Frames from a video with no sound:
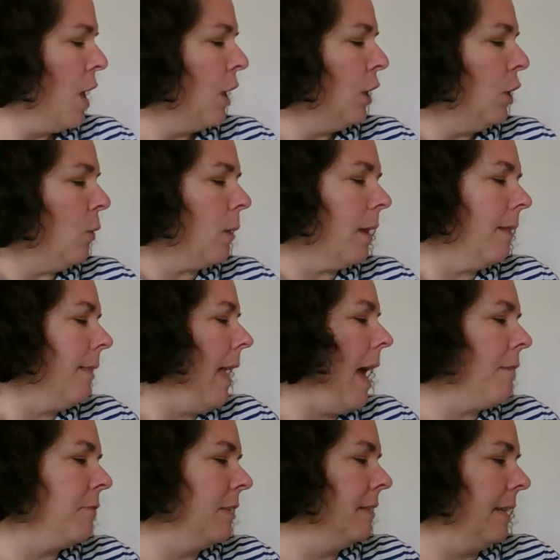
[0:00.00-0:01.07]
"You can
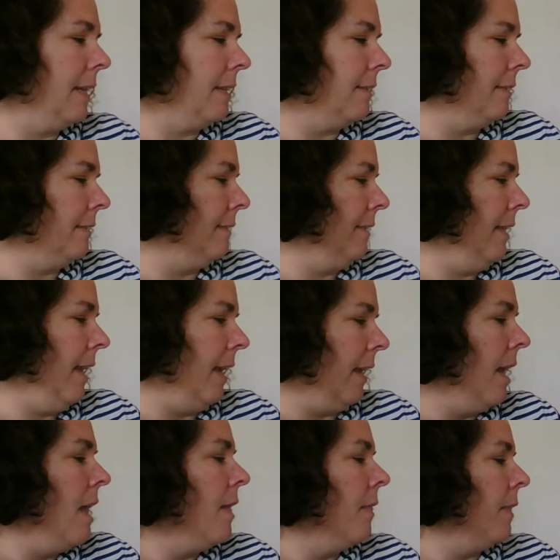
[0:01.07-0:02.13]
laugh and dance and
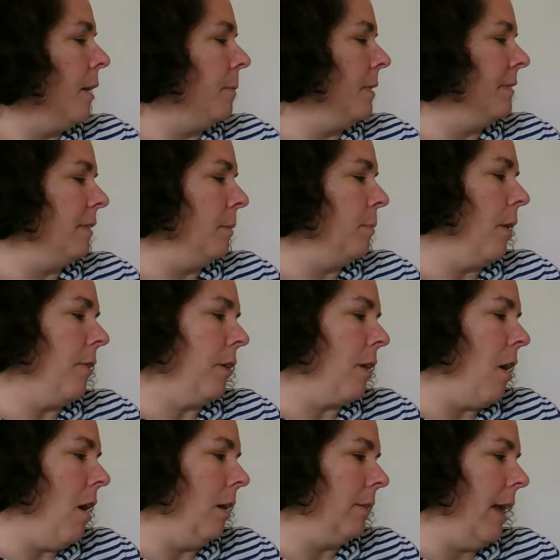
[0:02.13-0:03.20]
sing," their busy brother
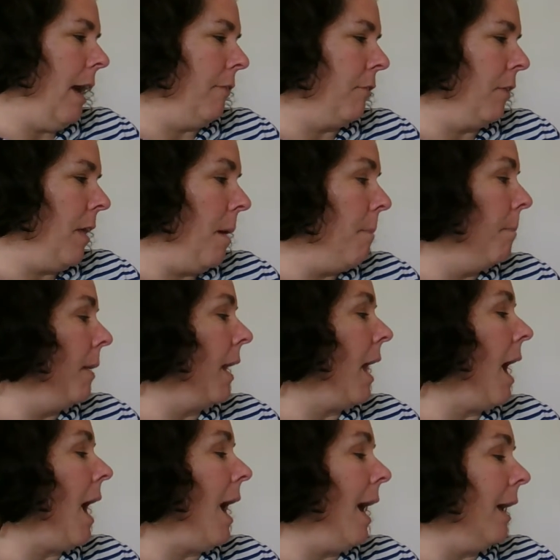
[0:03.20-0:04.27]
called after them,
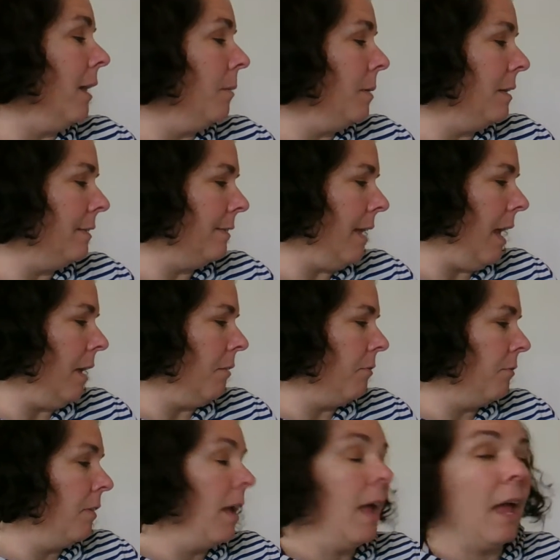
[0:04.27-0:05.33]
"but I'll be
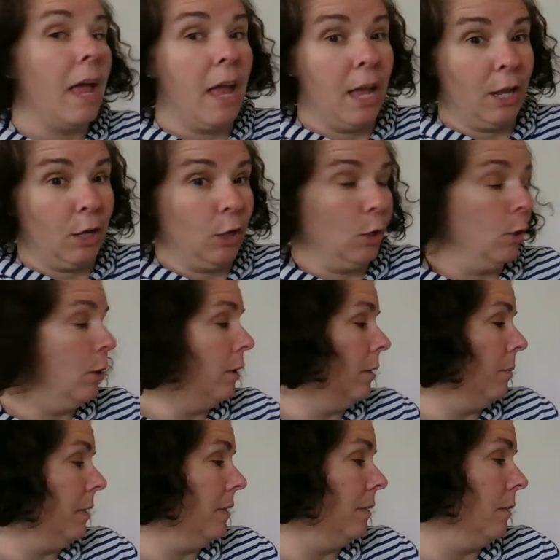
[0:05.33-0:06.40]
safe and you'll
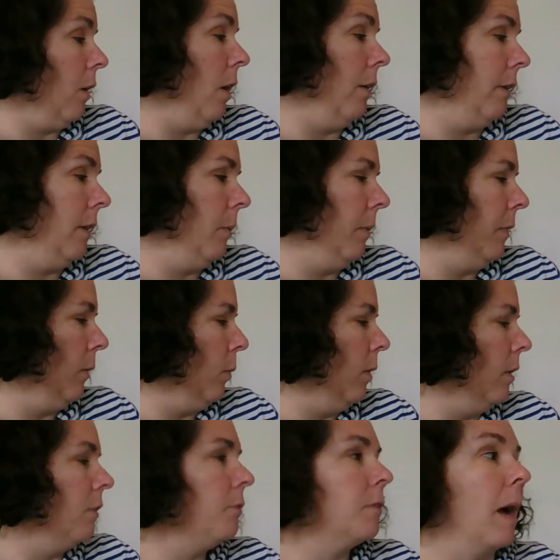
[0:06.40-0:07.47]
be sorry when the
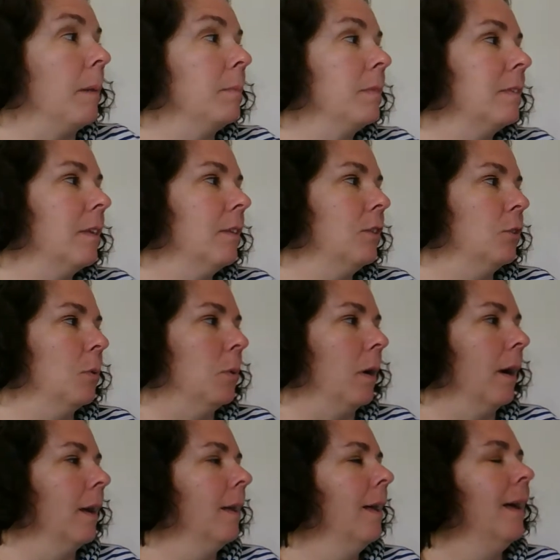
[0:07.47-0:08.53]
wolf comes to the
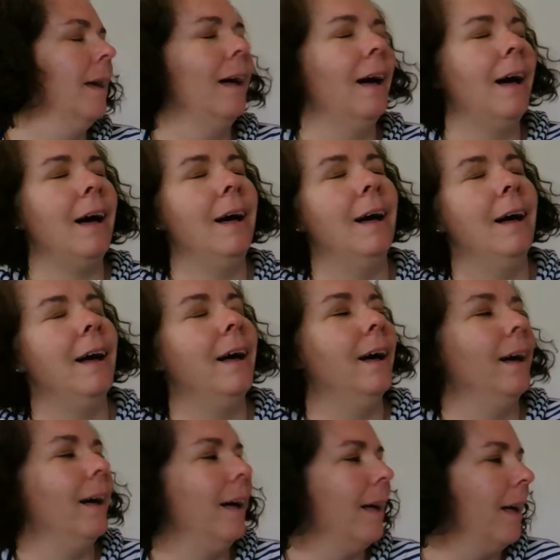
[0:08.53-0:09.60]
door." "Ha,
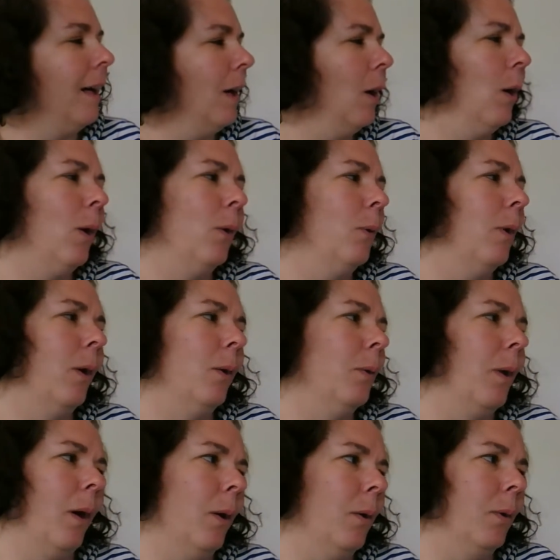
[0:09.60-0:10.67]
ha, ha, ho, ho,
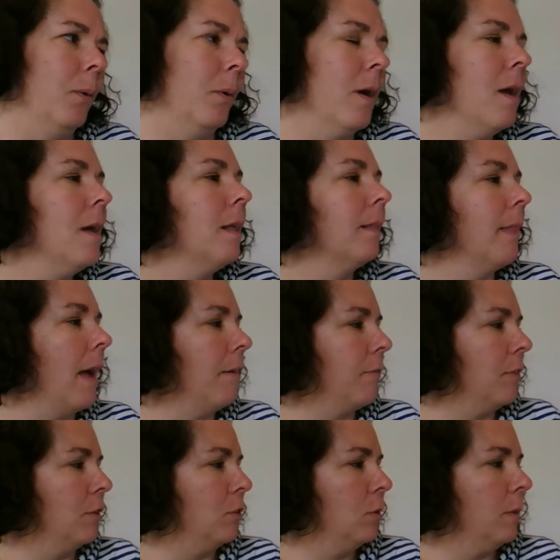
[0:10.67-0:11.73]
ho," laughed
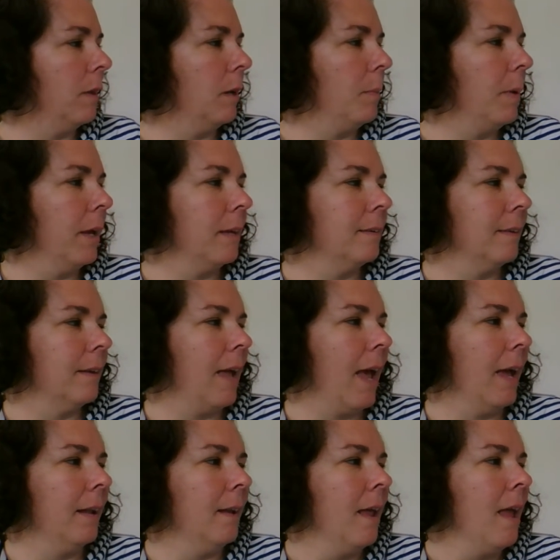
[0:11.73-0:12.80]
the two little pigs
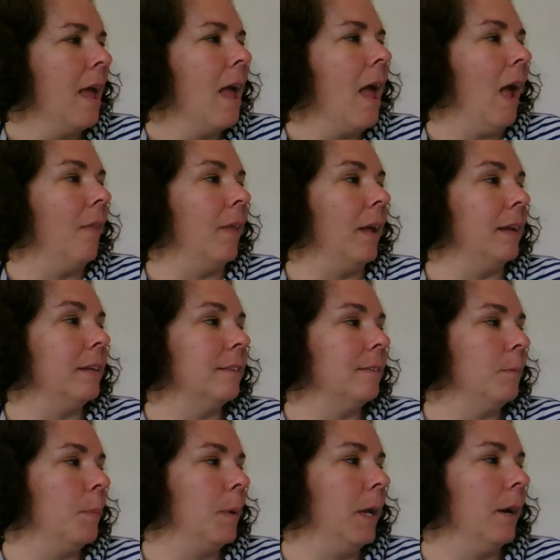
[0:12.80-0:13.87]
again, and they
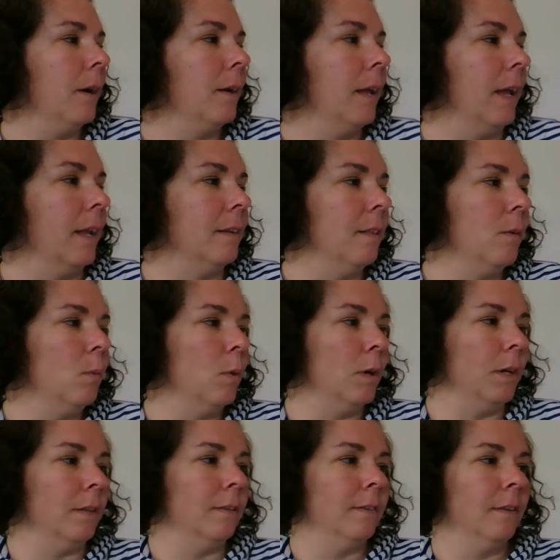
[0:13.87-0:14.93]
disappeared into the
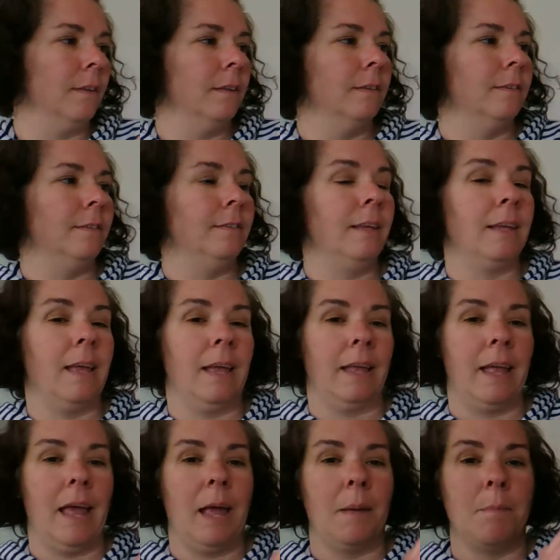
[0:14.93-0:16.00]
woods,
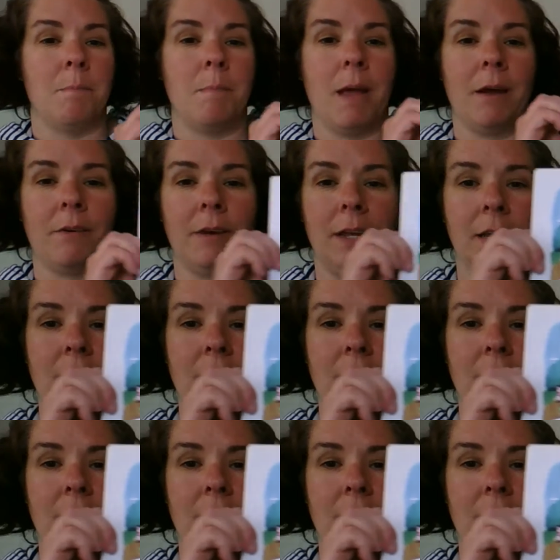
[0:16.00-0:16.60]
singing a merry